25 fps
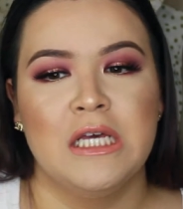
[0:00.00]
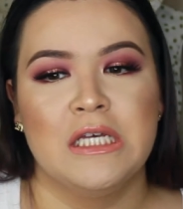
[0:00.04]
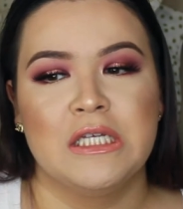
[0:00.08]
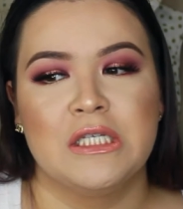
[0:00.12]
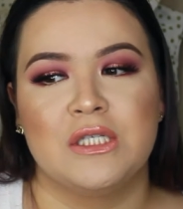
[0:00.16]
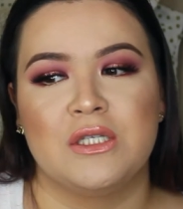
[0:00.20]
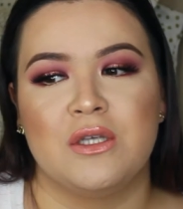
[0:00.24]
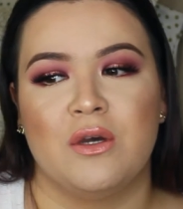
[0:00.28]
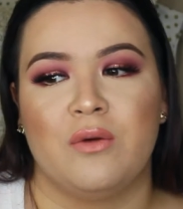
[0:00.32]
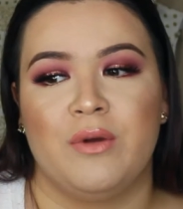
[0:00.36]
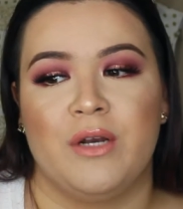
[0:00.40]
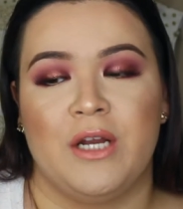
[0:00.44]

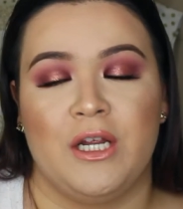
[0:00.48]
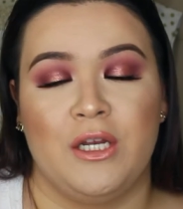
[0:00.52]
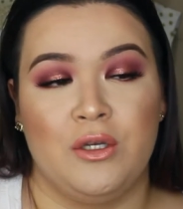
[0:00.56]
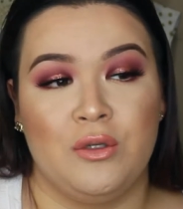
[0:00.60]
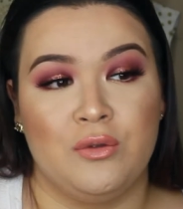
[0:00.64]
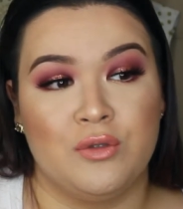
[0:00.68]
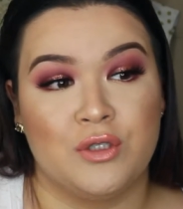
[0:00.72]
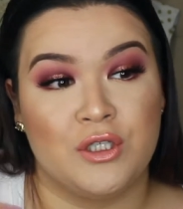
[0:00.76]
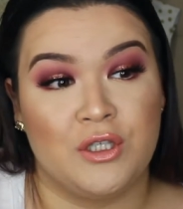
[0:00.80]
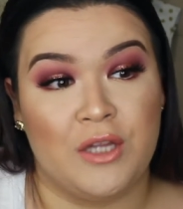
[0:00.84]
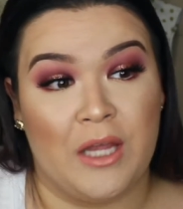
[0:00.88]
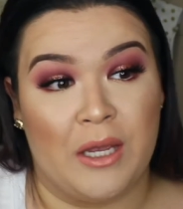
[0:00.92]
So when I
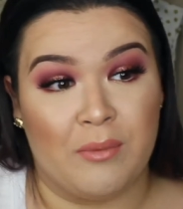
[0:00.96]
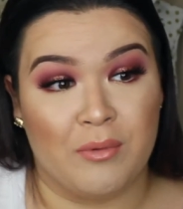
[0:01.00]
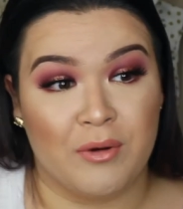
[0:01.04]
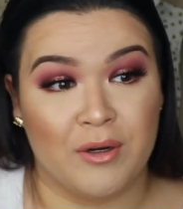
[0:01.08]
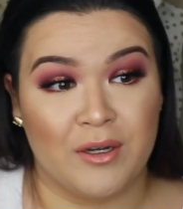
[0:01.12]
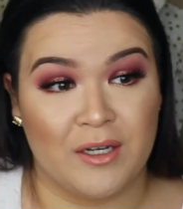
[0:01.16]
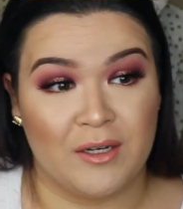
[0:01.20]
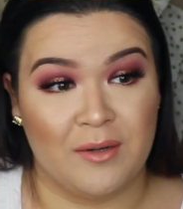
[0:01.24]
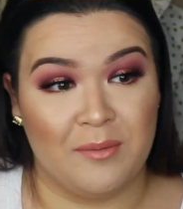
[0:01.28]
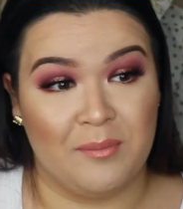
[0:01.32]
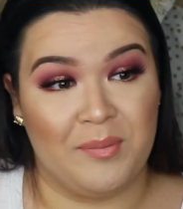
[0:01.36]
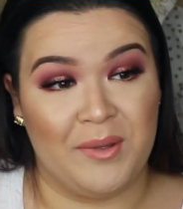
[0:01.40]
knew they were
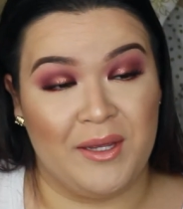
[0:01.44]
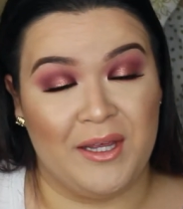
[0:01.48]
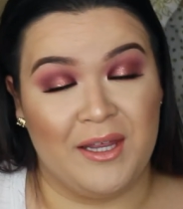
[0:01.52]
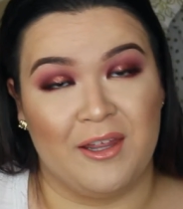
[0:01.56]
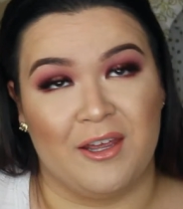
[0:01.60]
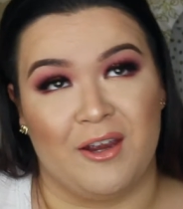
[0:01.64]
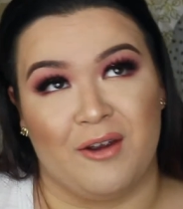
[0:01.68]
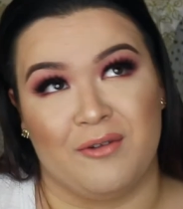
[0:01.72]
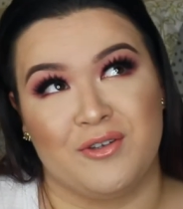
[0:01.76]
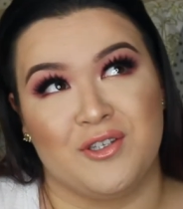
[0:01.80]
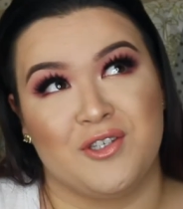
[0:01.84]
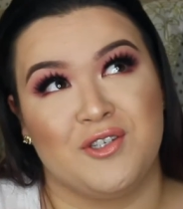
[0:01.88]
gonna be
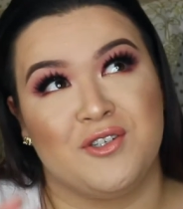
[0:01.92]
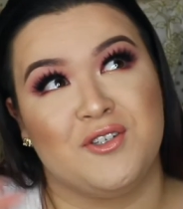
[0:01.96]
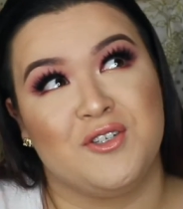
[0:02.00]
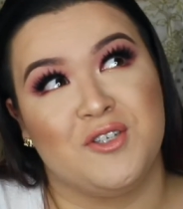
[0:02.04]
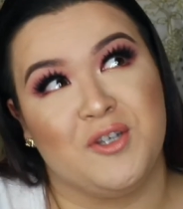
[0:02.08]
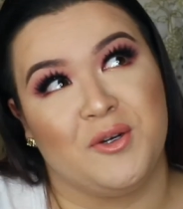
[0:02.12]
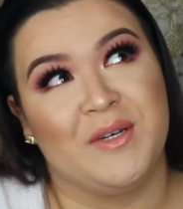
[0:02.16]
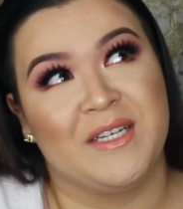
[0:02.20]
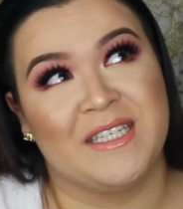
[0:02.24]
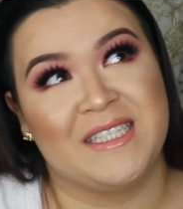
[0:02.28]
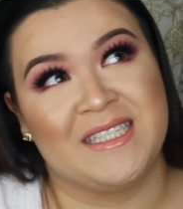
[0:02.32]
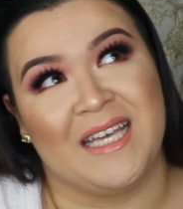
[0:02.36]
there, I was
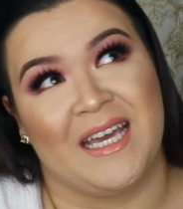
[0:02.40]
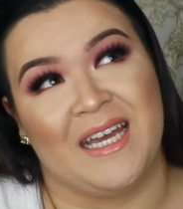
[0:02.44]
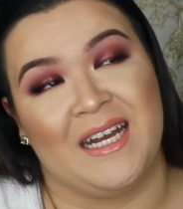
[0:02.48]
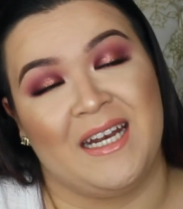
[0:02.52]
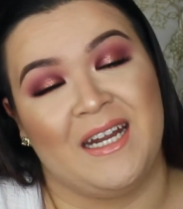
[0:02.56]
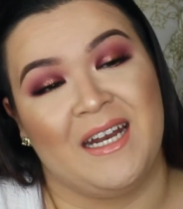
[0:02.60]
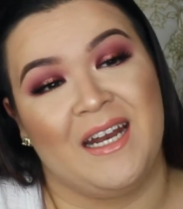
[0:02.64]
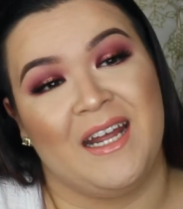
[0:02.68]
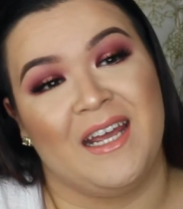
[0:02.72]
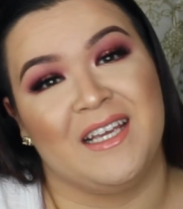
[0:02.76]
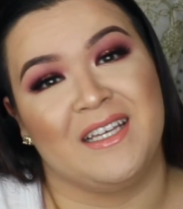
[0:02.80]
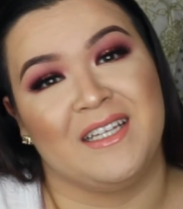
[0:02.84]
so
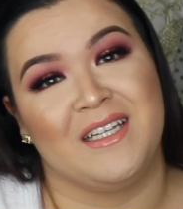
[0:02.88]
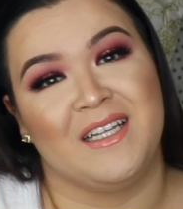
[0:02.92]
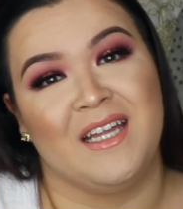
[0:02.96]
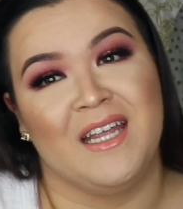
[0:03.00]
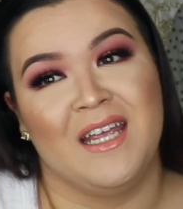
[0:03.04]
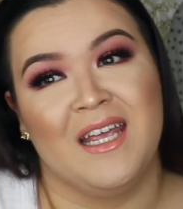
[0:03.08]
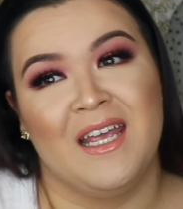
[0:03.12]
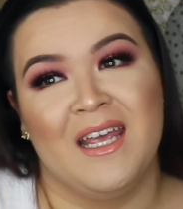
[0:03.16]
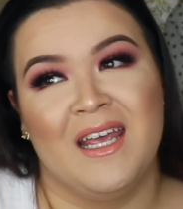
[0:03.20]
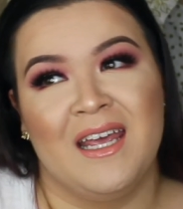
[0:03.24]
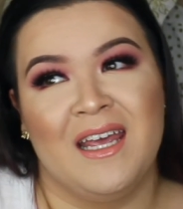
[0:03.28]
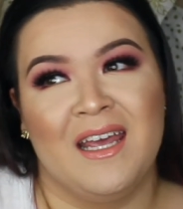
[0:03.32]
excited. And
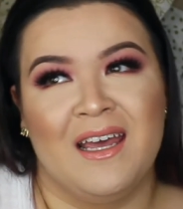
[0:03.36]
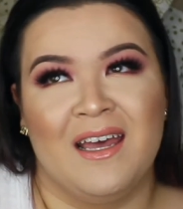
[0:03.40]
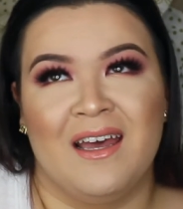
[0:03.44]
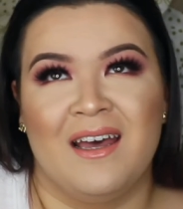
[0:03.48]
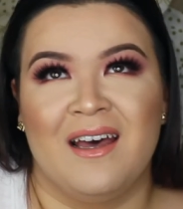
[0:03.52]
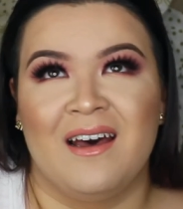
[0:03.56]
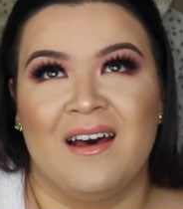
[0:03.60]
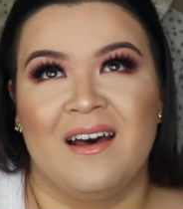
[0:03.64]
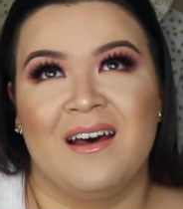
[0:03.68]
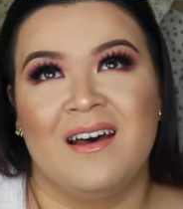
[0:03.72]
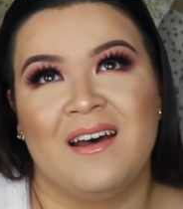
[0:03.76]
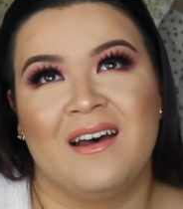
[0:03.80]

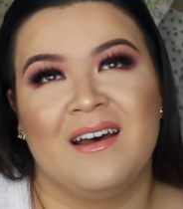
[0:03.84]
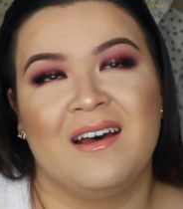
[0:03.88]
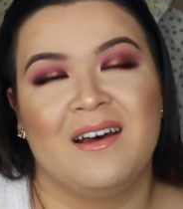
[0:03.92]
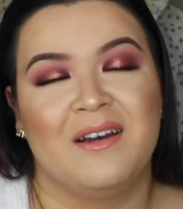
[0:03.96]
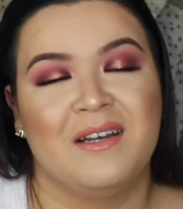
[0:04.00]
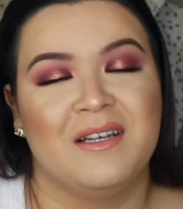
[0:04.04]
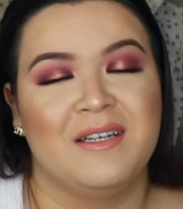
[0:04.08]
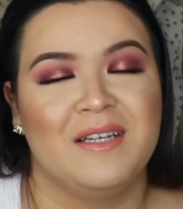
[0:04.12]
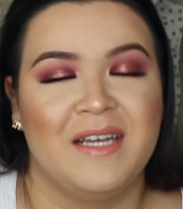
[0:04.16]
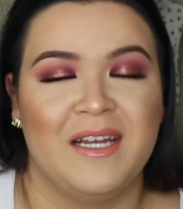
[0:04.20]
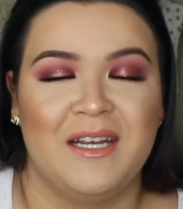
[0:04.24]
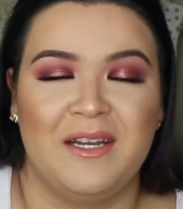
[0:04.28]

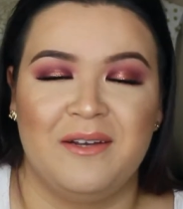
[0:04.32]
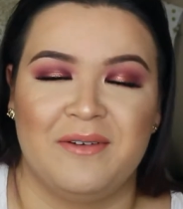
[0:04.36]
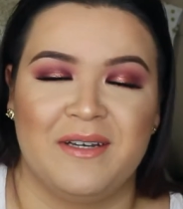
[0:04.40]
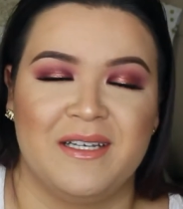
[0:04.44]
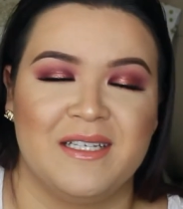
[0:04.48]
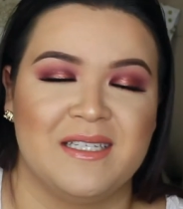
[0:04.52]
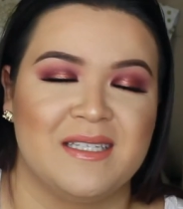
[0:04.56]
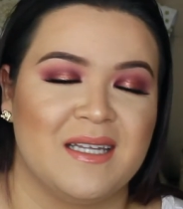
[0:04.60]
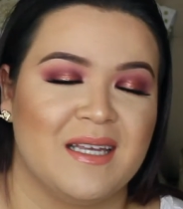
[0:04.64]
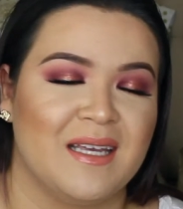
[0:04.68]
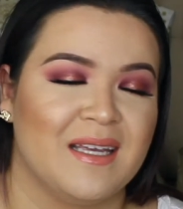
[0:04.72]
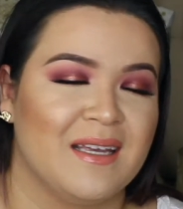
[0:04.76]

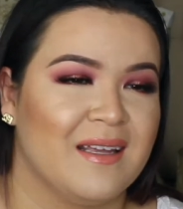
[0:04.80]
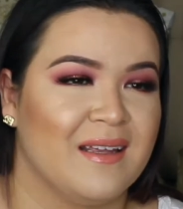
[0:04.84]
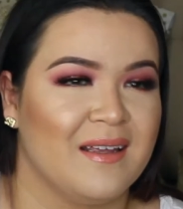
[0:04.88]
anyways,